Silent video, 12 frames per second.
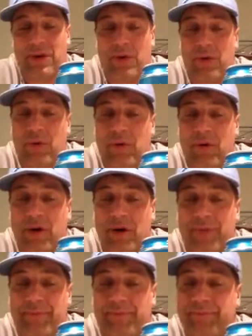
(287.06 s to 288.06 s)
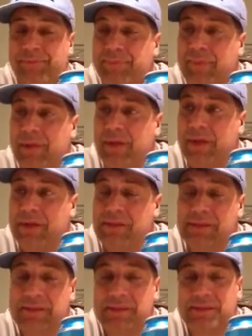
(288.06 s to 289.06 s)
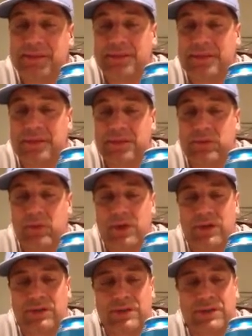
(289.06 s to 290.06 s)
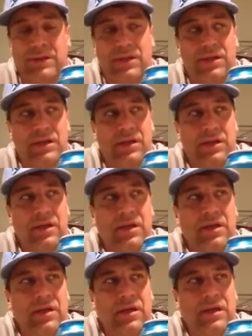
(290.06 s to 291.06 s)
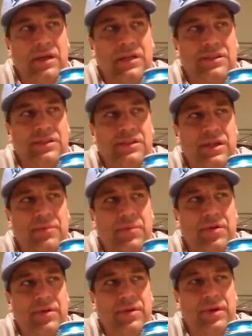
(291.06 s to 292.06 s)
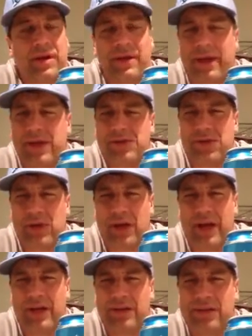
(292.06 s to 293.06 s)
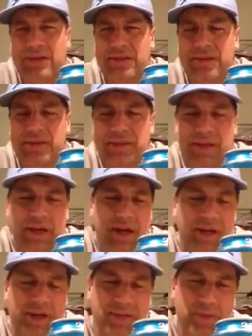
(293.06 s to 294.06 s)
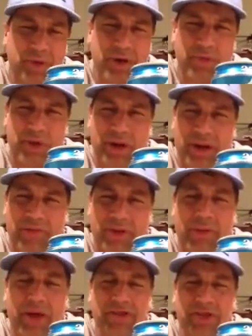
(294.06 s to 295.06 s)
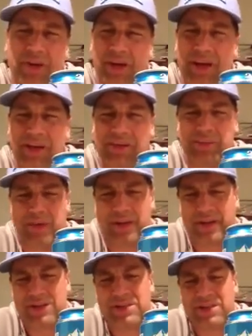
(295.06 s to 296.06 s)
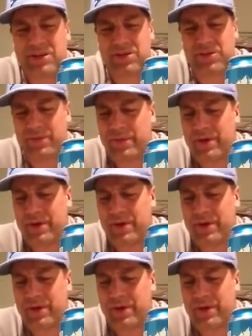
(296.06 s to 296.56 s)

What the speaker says: Or is what else is there that's cheaper? Natural Light is more readily available. Natural Light is, but this is little